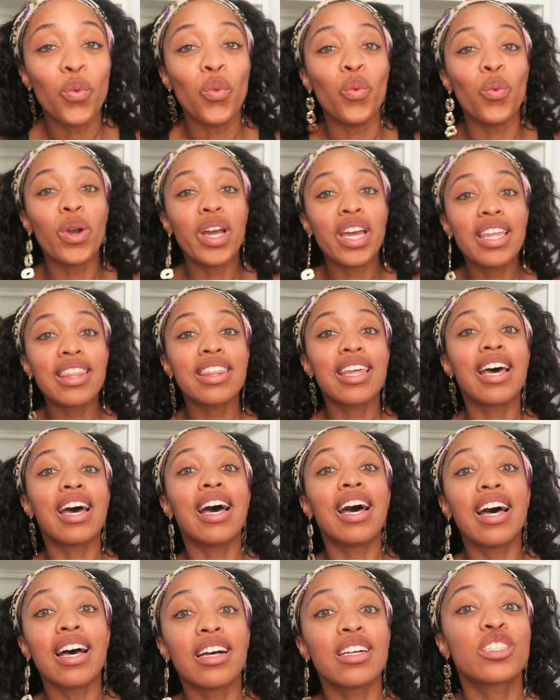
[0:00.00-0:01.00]
with
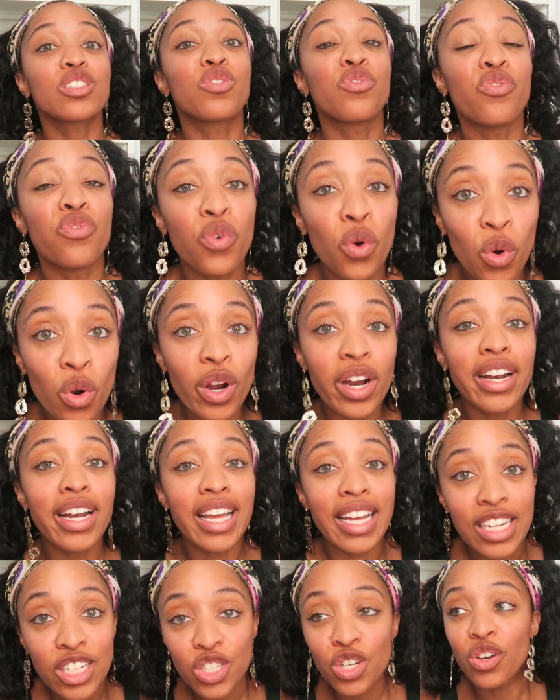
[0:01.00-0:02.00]
us
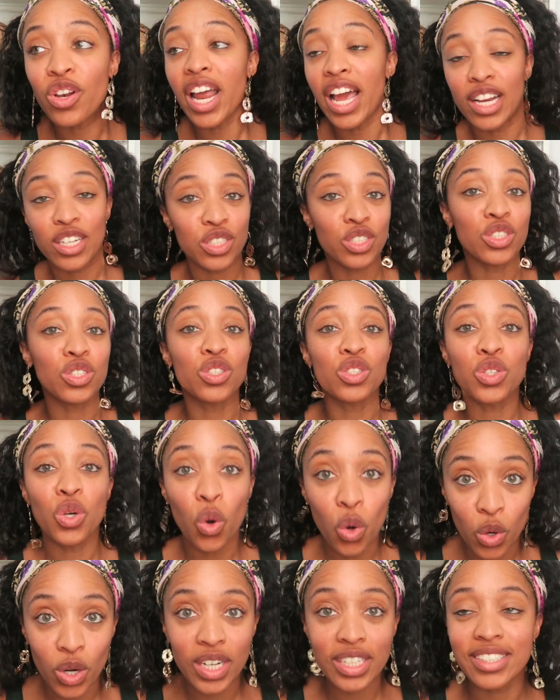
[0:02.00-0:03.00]
foreign international
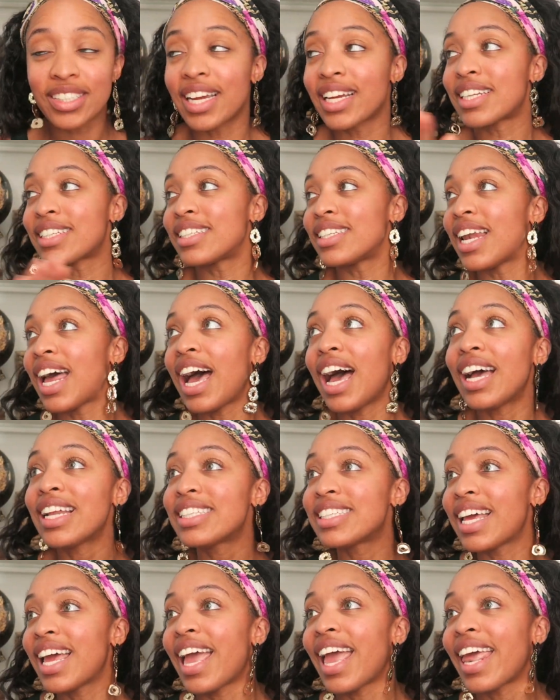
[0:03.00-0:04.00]
tourists, like
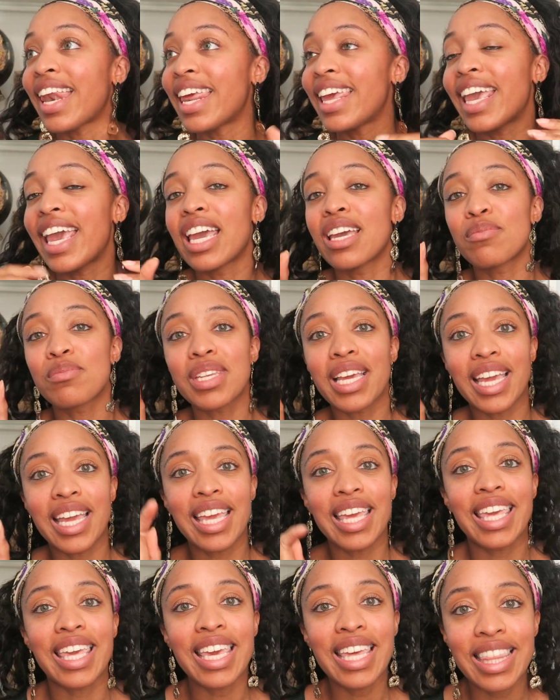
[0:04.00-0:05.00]
not any games.
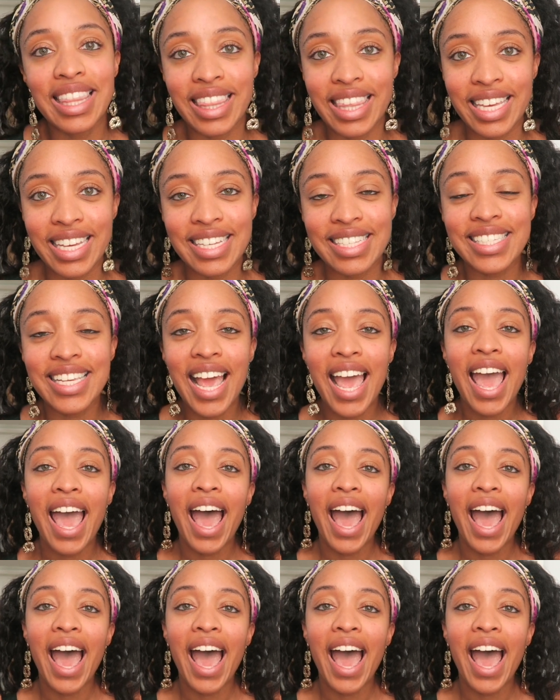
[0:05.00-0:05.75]
Get this.